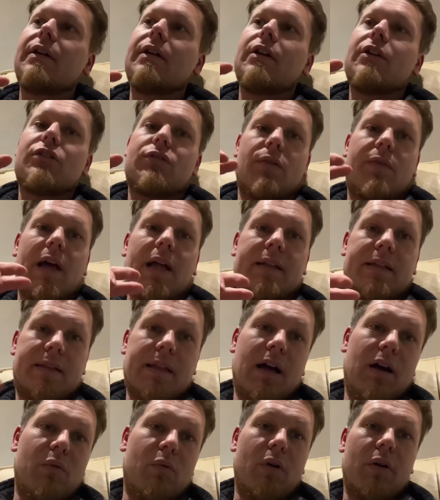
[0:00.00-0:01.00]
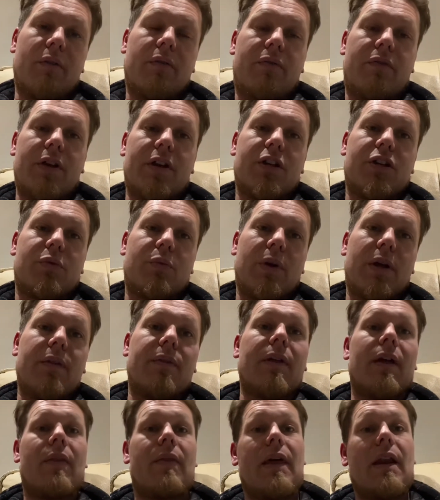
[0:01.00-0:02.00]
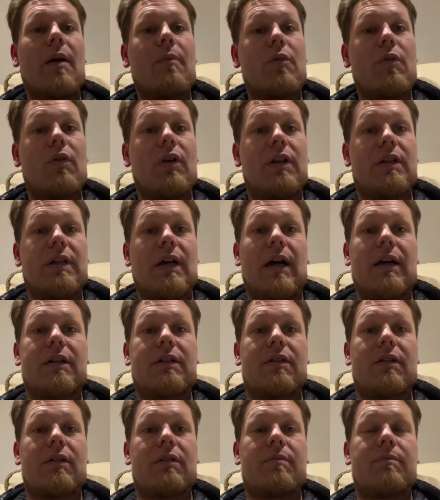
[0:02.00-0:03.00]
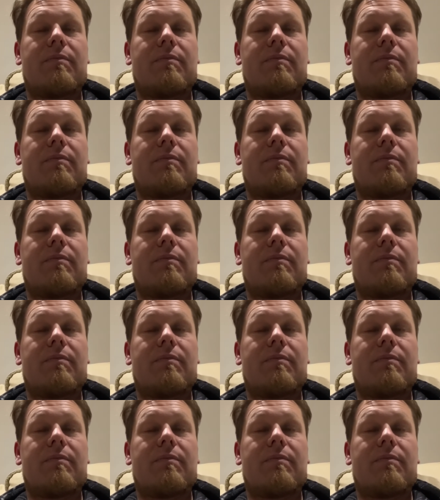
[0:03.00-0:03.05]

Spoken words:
So that's that one finished with, and then I'm going to tax the